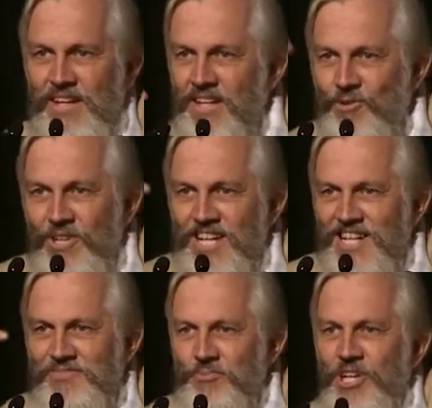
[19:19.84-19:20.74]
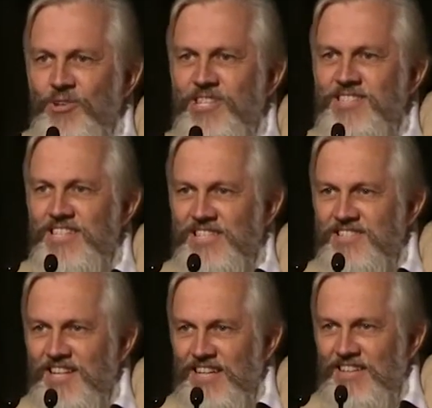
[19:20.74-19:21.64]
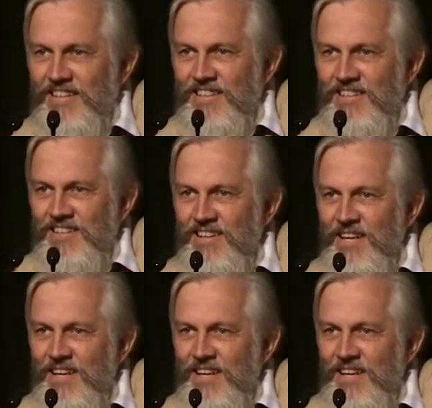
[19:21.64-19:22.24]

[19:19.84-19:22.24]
It only gets more noisy inside.